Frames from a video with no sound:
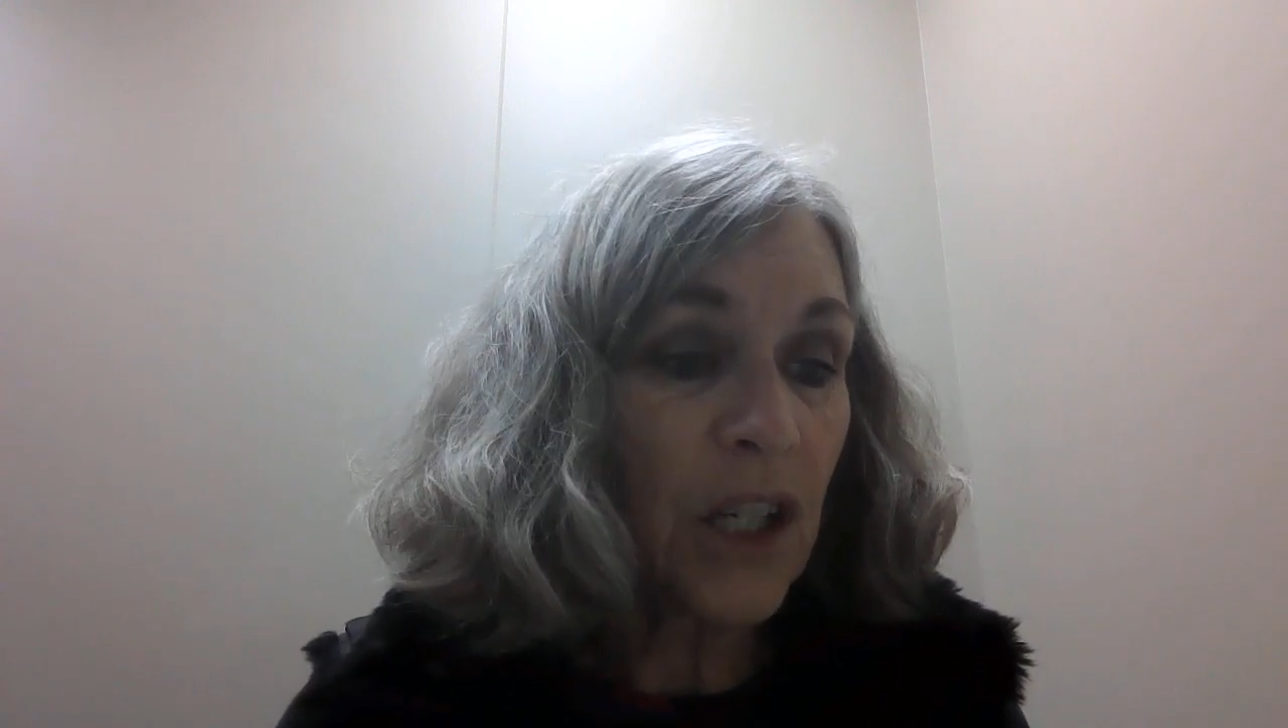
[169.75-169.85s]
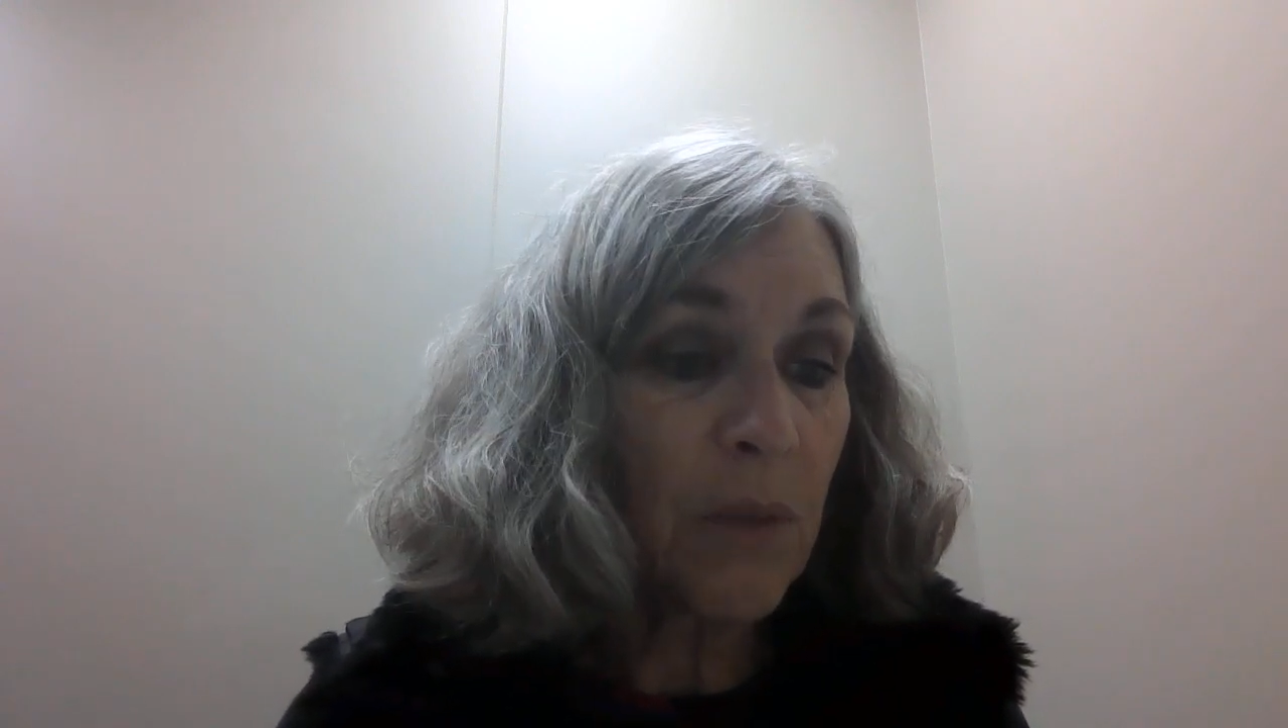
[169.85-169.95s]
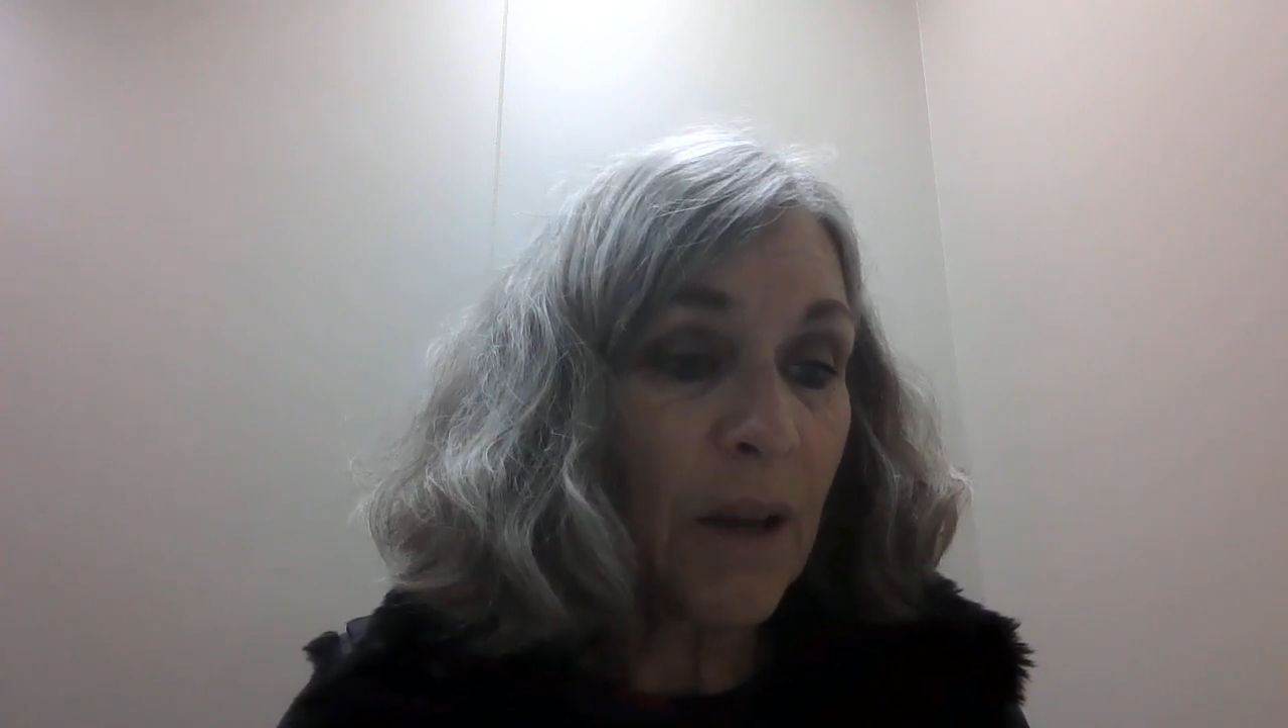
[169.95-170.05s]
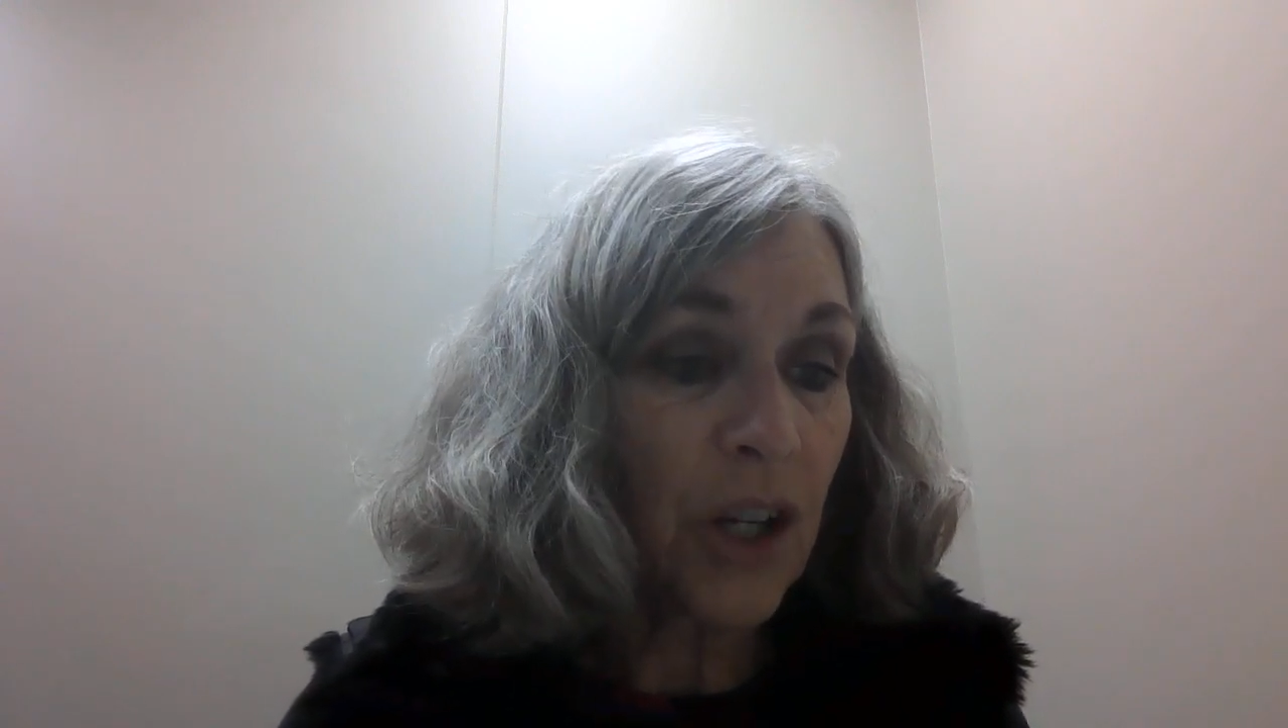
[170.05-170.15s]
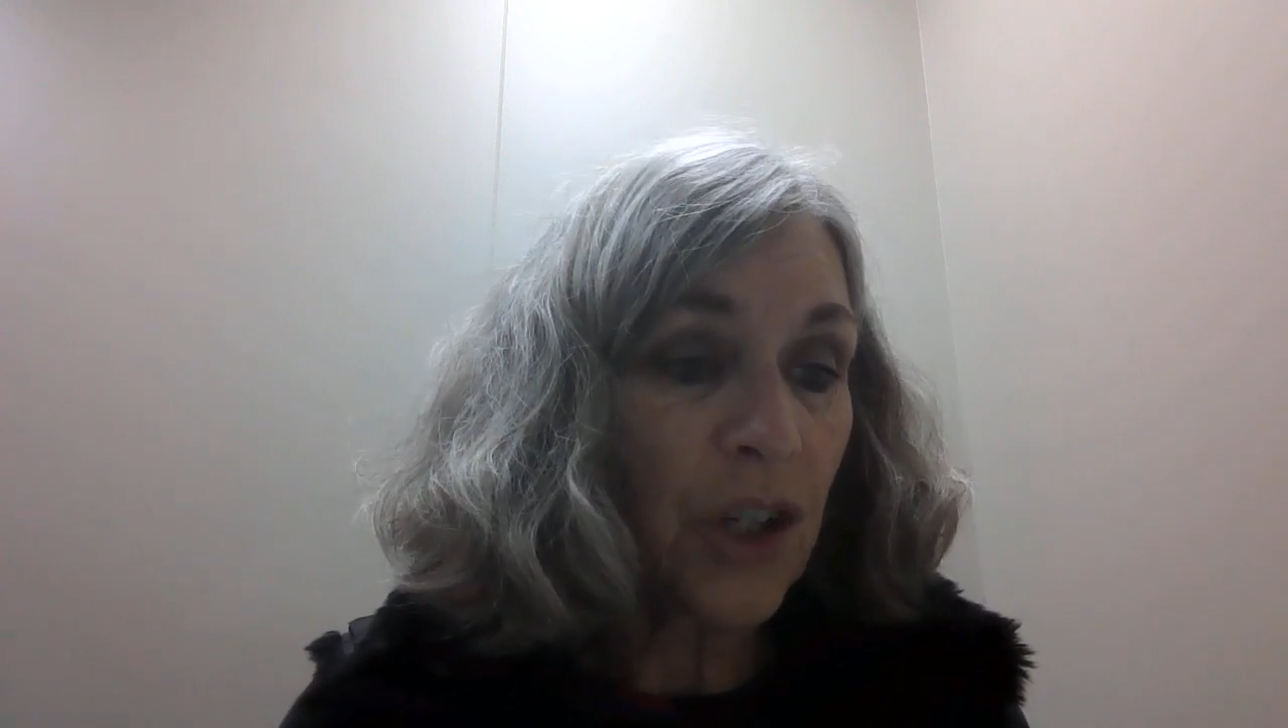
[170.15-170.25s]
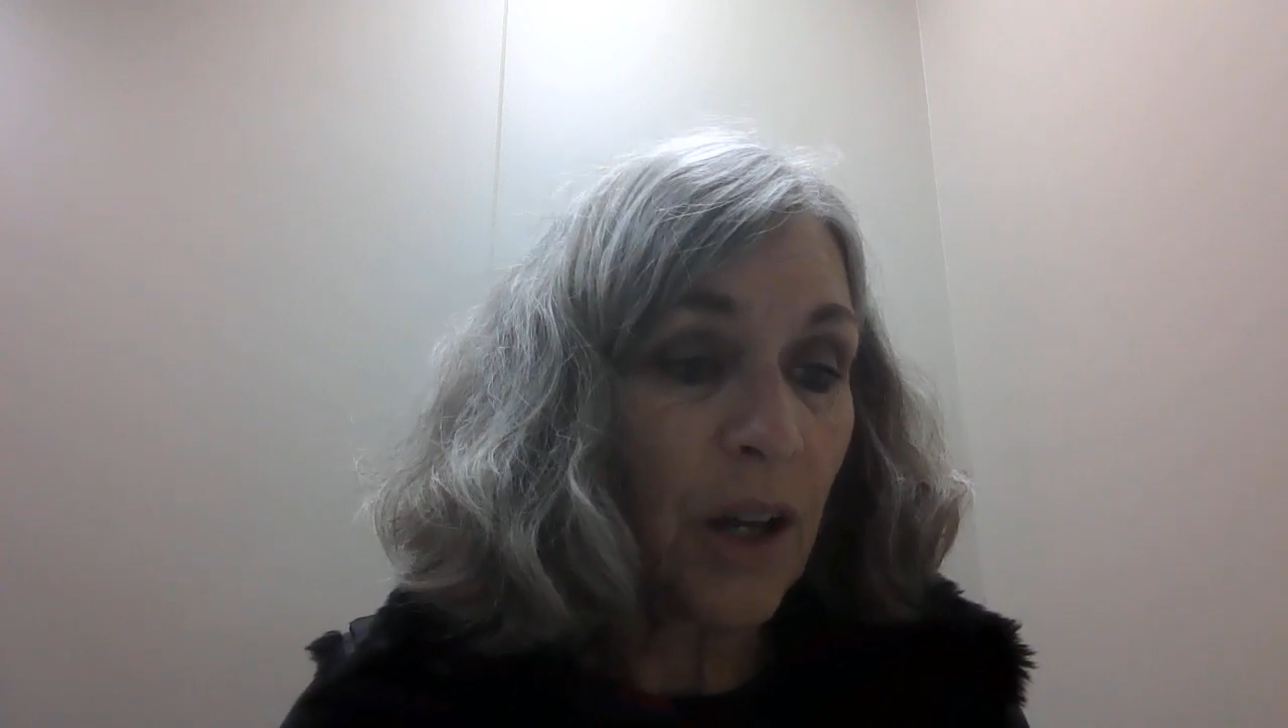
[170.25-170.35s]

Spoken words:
smashed